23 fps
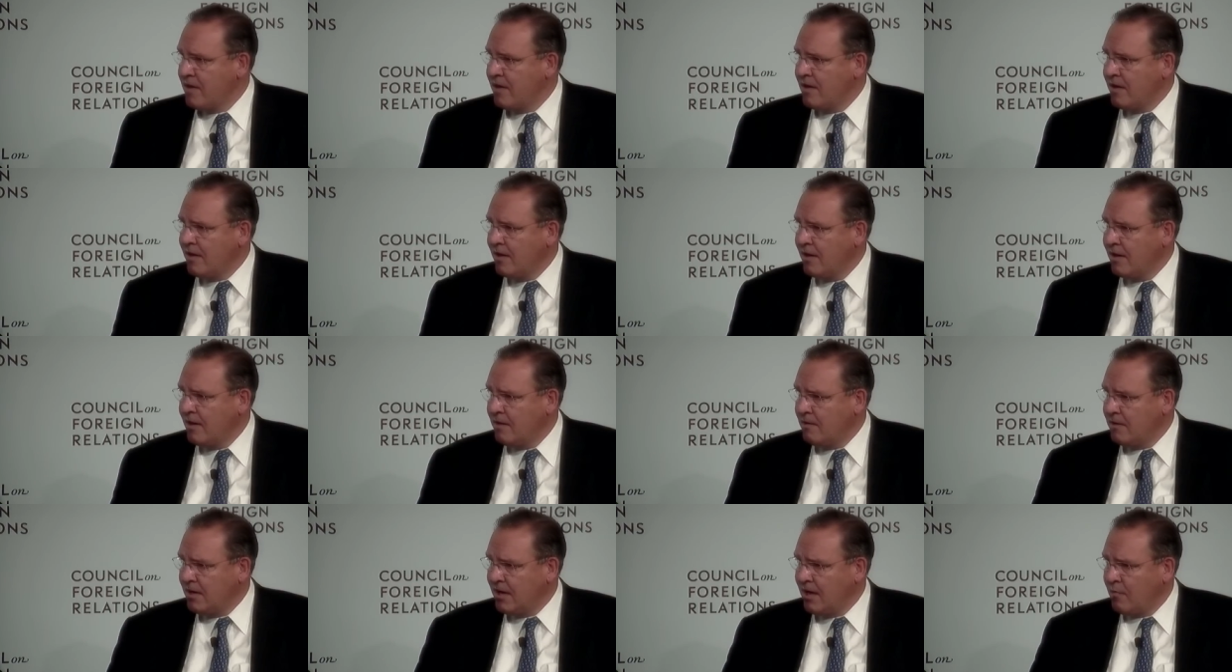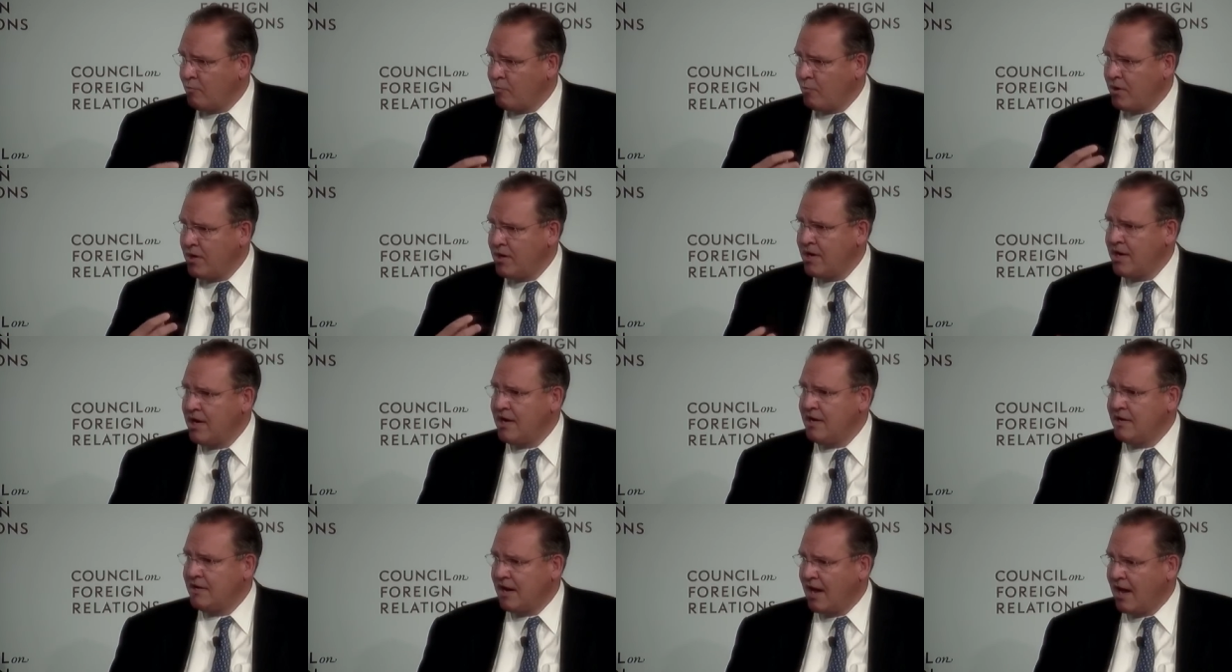Uh, again, we
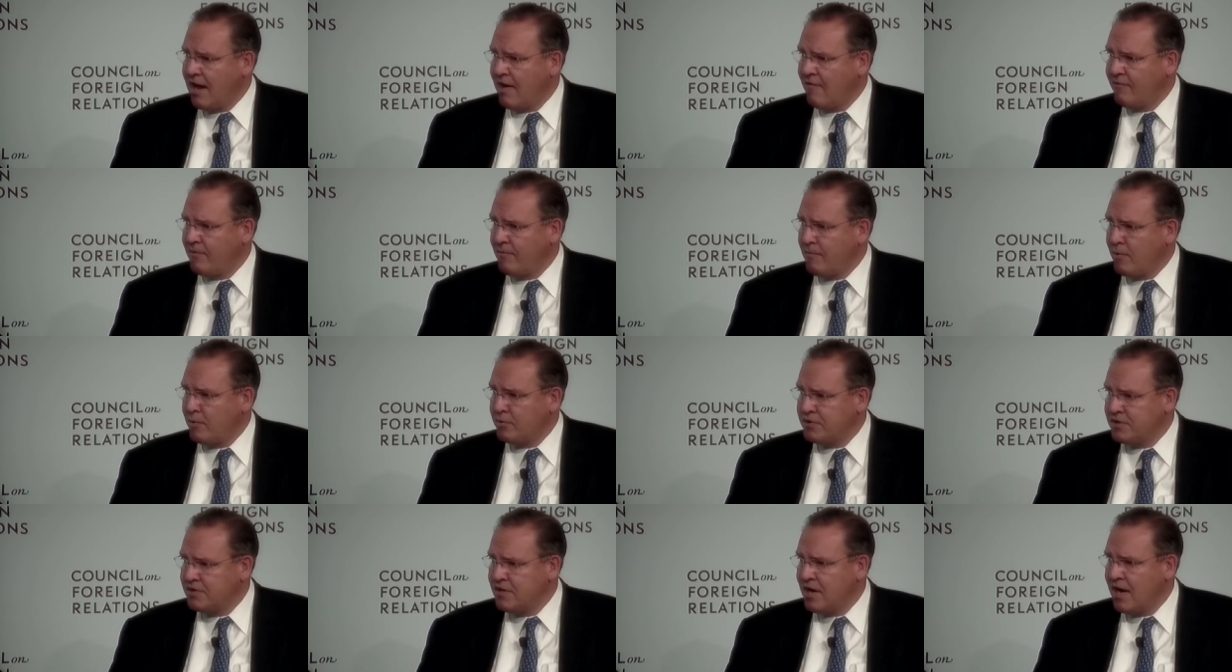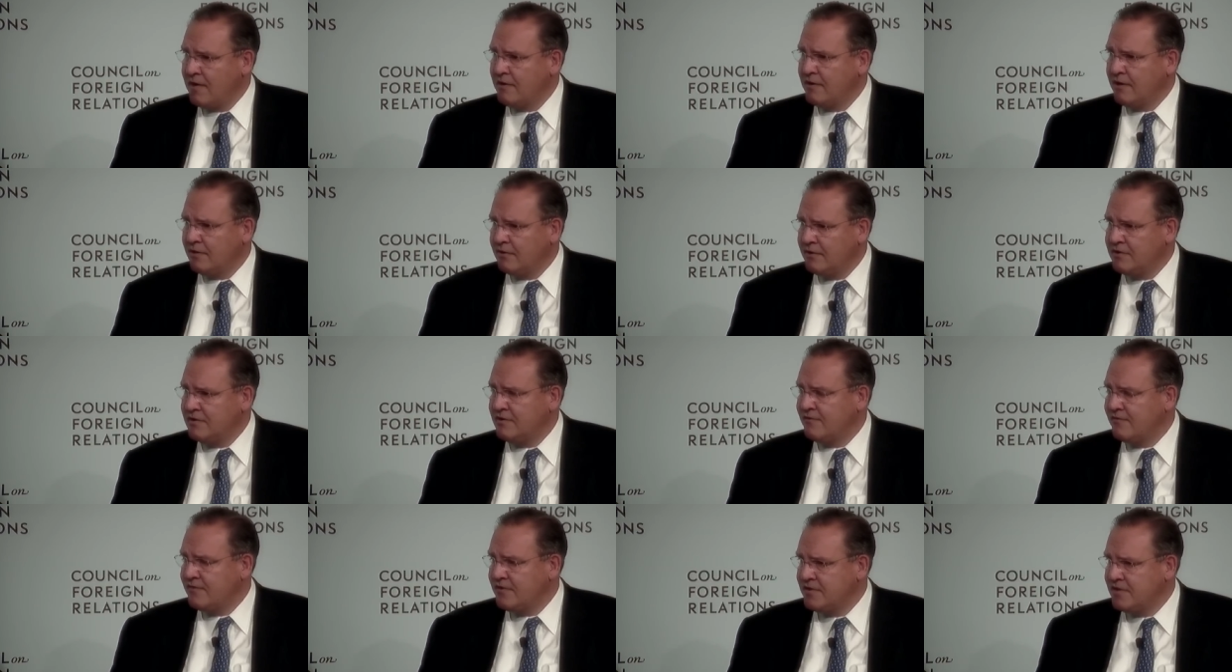need to have the most technically
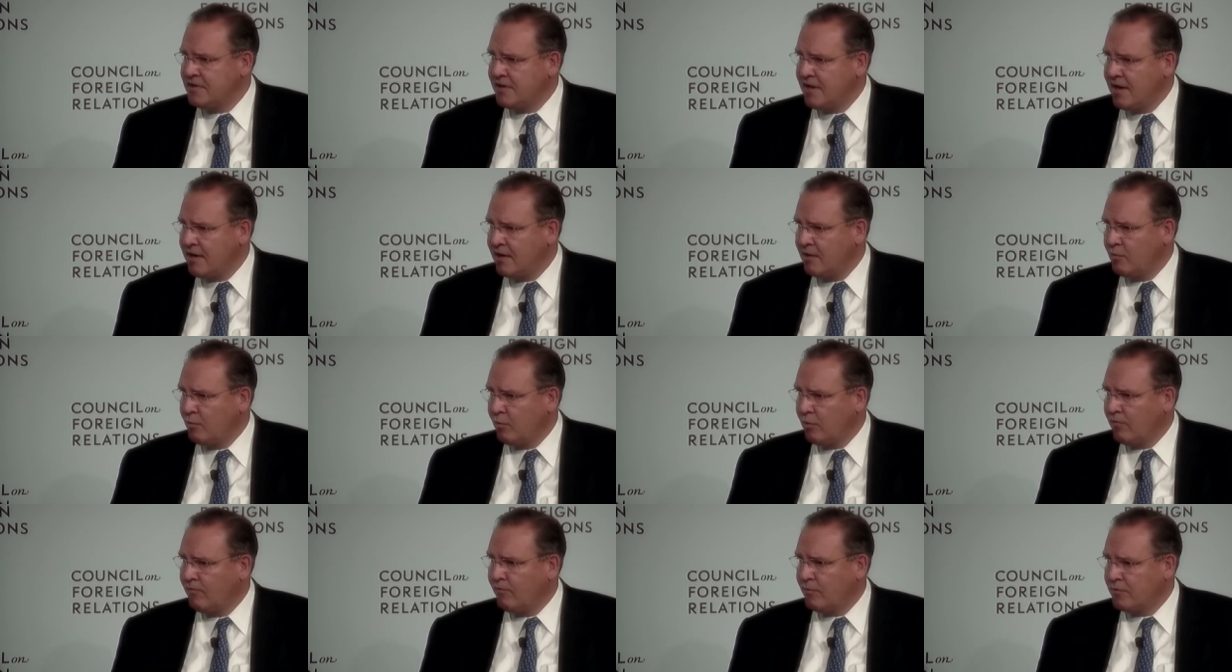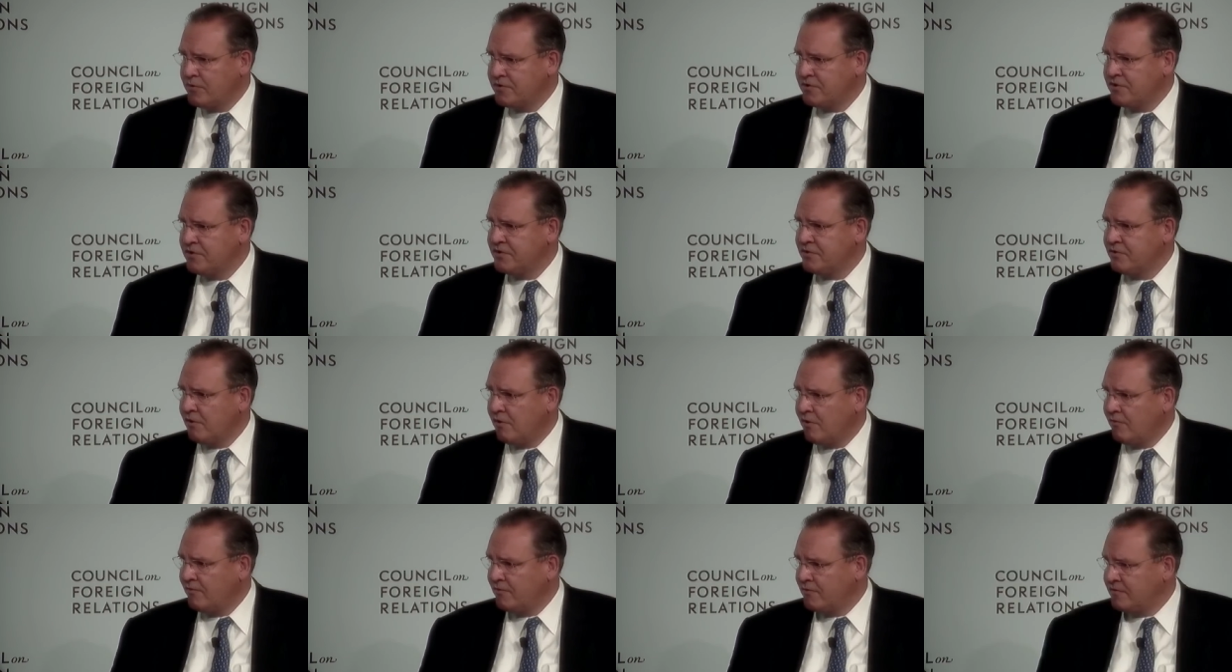sophisticated workforce to
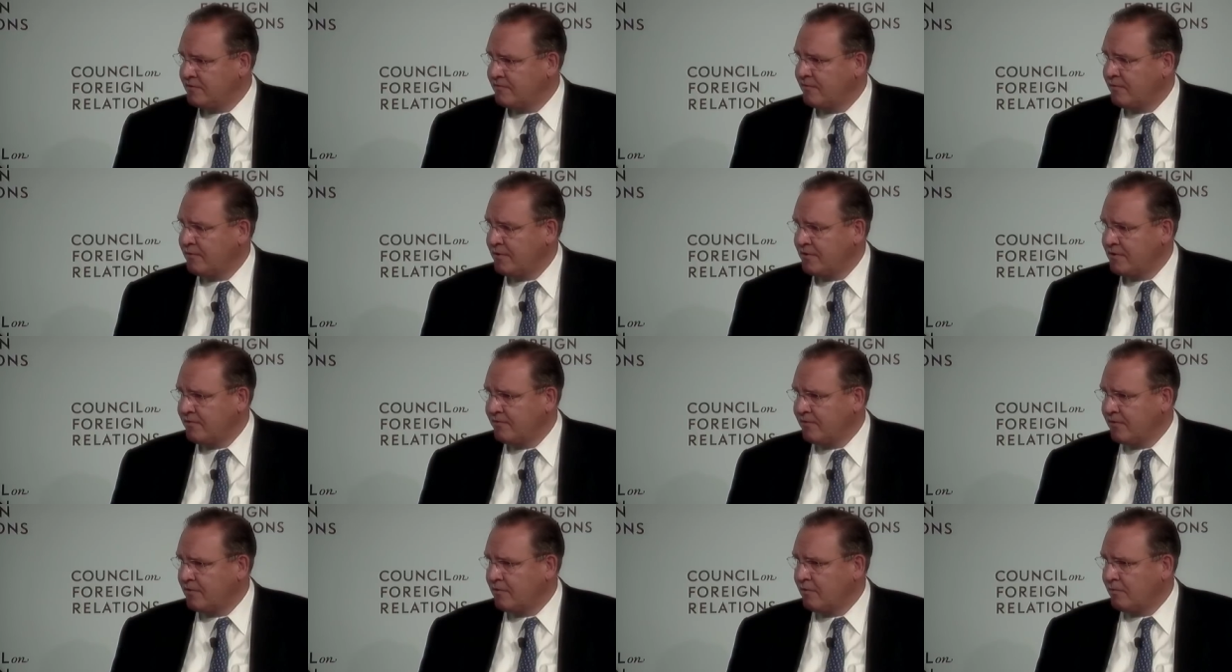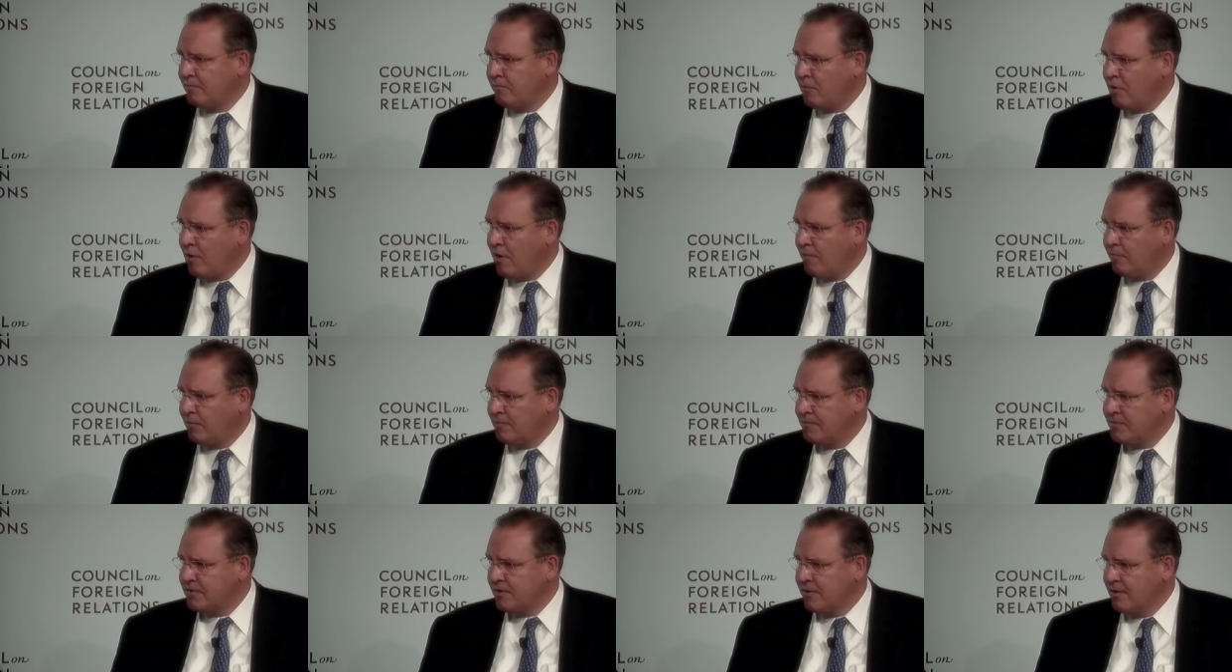solve these very difficult
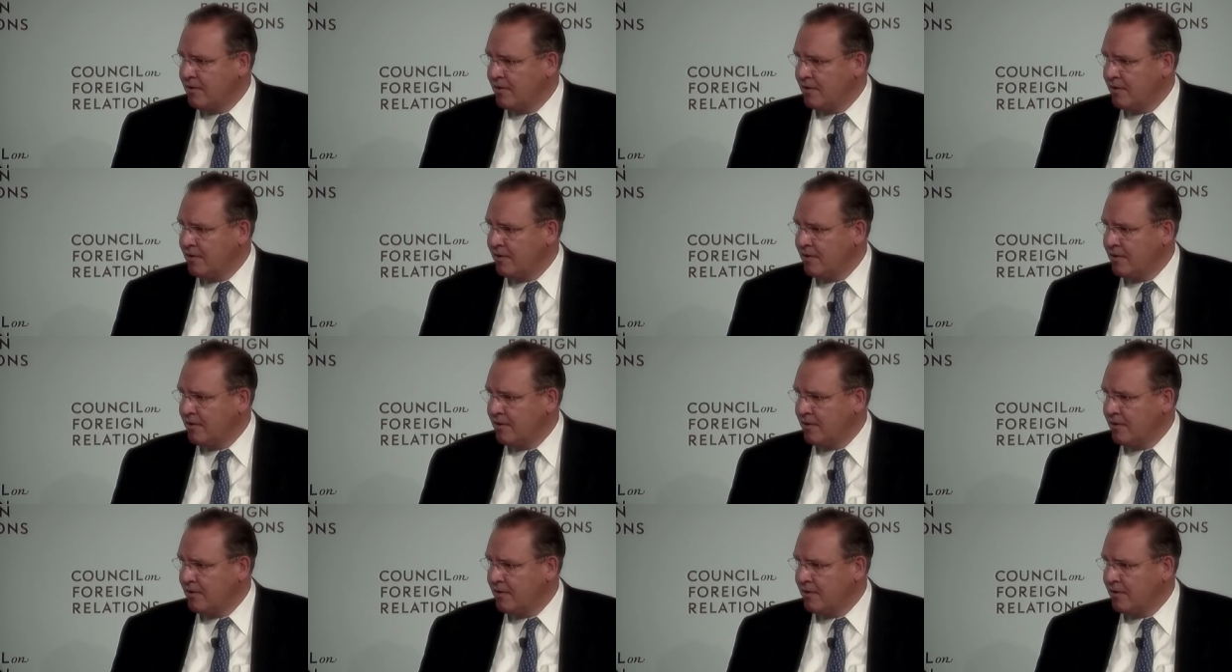problems,